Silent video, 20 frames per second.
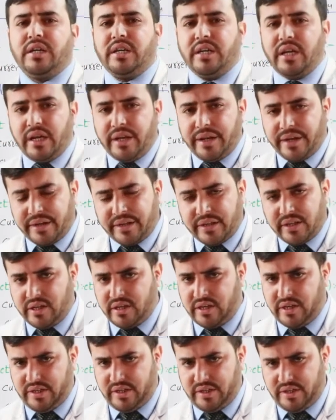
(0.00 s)
direct
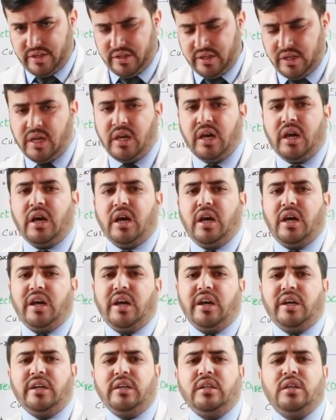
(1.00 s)
current,
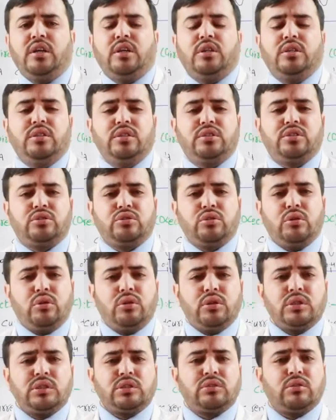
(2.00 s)
and the
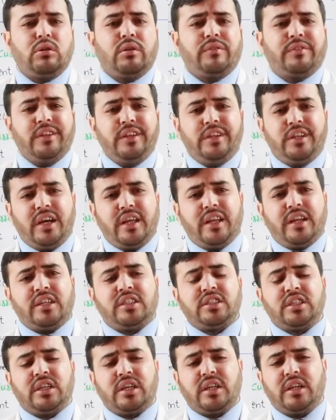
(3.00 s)
source of the
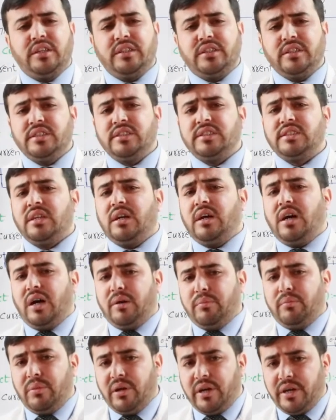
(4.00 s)
direct current is
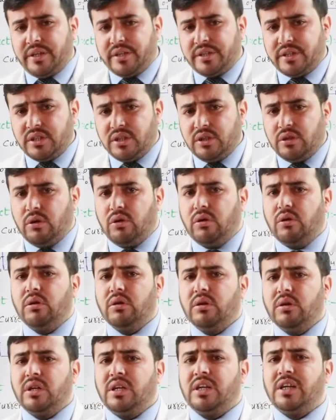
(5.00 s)
a battery
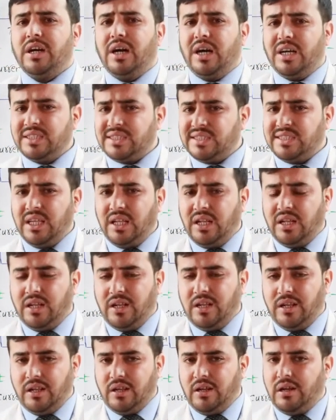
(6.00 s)
or a cell,
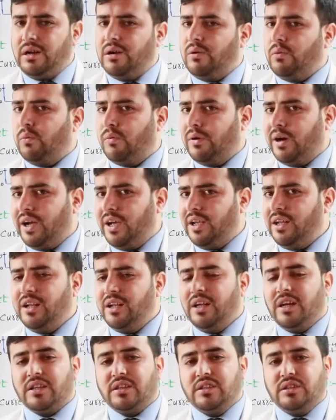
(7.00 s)
while
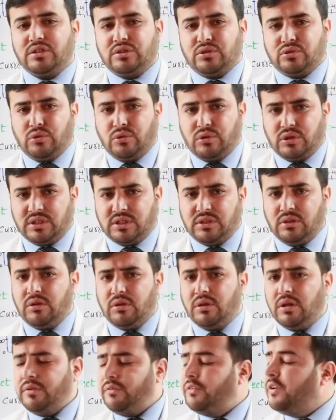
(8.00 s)
the source
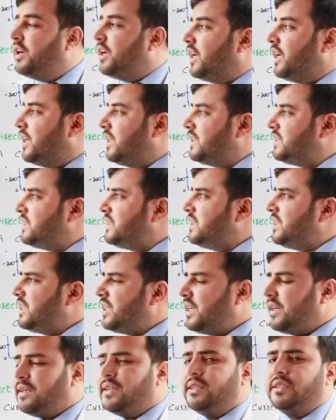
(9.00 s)
of AC
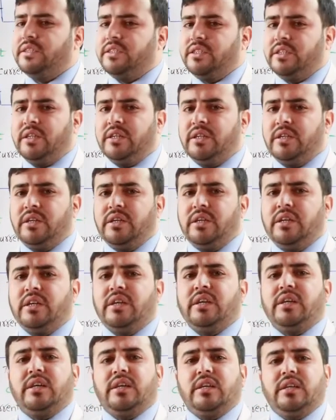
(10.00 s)
current
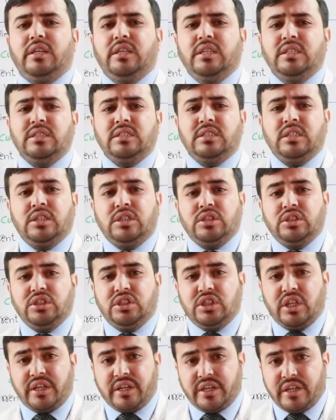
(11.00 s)
is
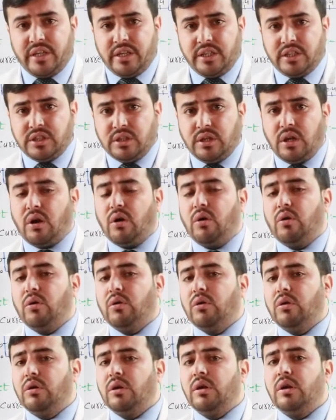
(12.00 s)
generator,
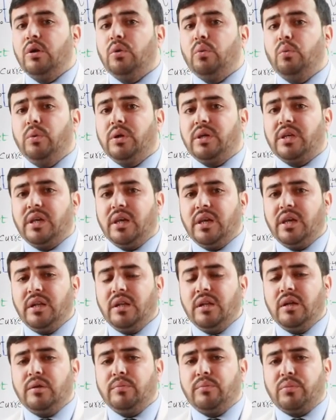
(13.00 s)
or we can
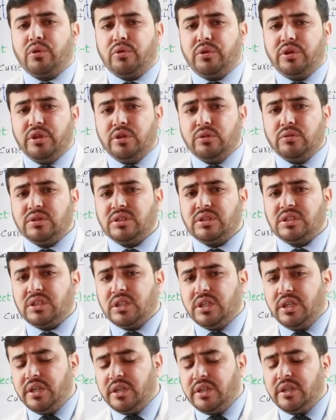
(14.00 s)
produce
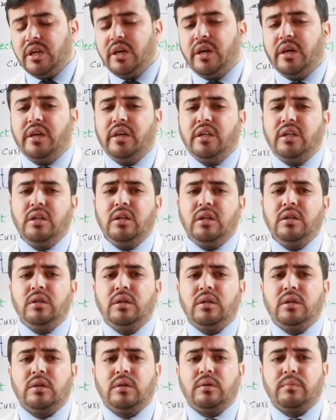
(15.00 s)
it in
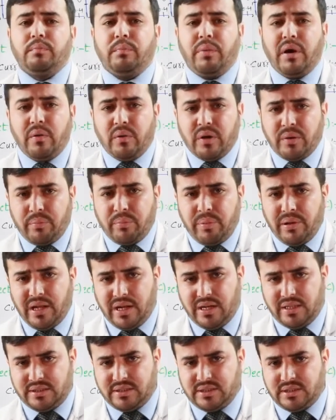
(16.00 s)
power
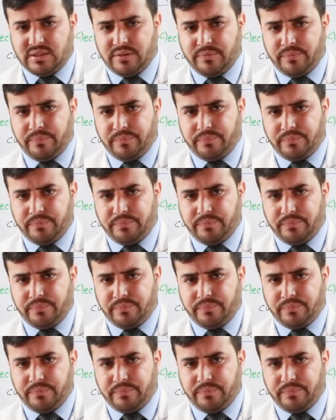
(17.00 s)
plants.